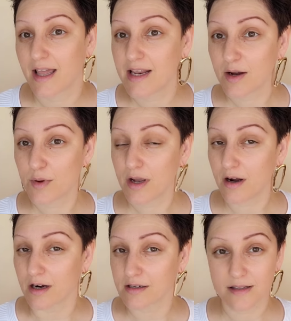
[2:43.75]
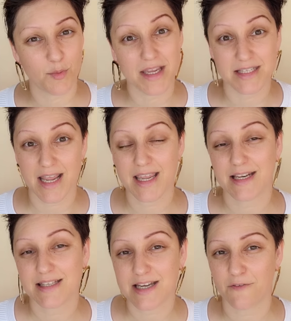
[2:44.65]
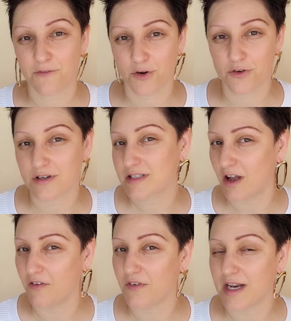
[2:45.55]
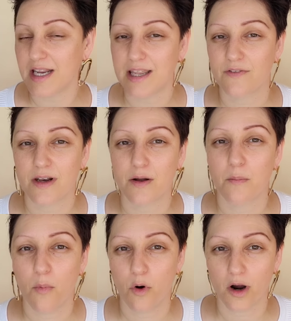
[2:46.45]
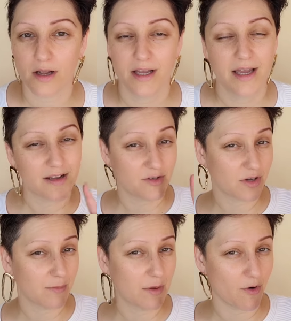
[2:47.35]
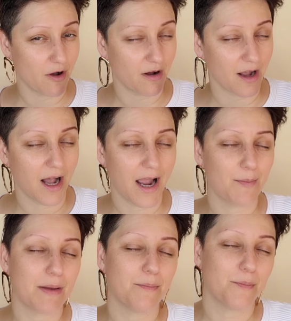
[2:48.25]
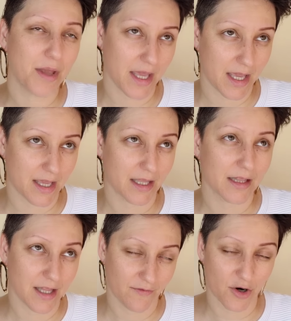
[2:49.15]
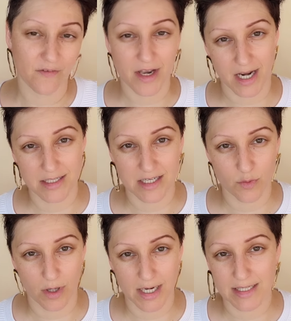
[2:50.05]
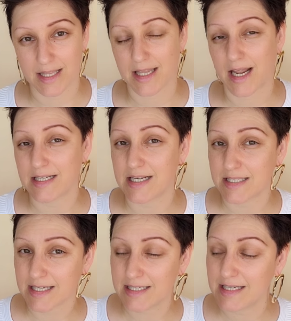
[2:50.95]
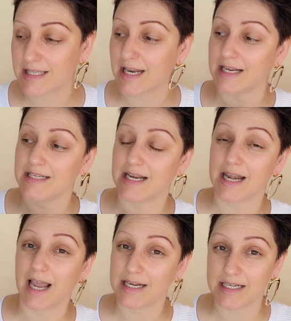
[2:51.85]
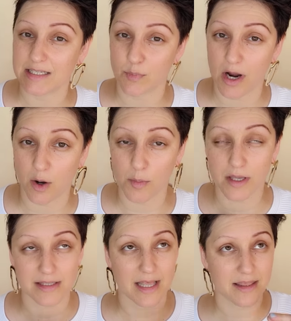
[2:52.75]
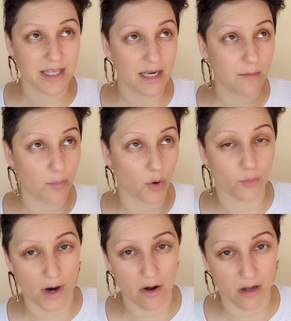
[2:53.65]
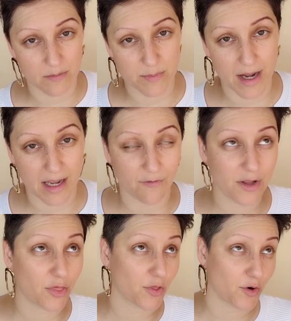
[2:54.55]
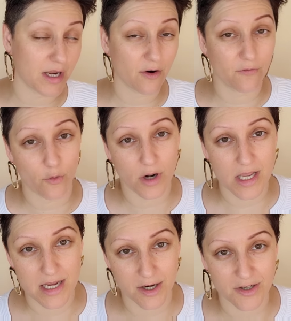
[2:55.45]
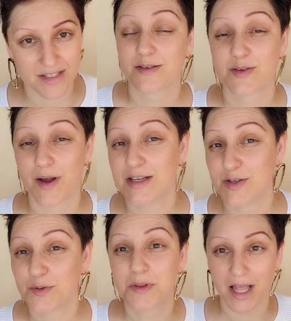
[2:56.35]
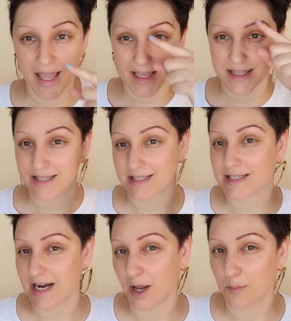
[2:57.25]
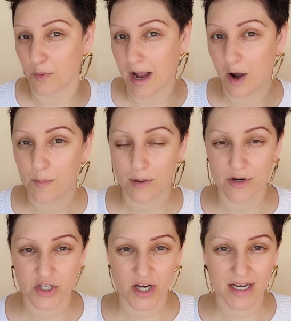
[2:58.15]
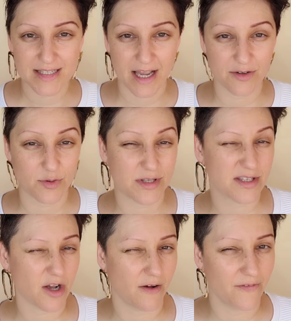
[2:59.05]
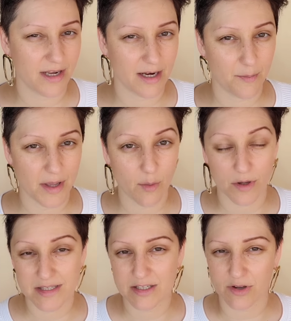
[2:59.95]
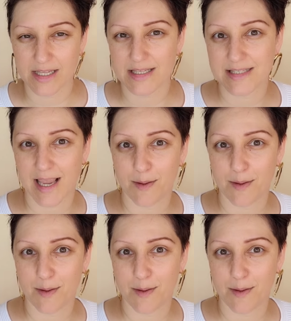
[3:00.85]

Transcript: And here we are, but we could take it a step further to soften it even more. Now, don't get me wrong, I'm a big lover of the 1920s and the 1960s and the 1990s brow because that thin, bold brow comes back every 30 or 40 years. So I do like this style brow, but I'm gonna show you guys how to soften it a bit while still getting the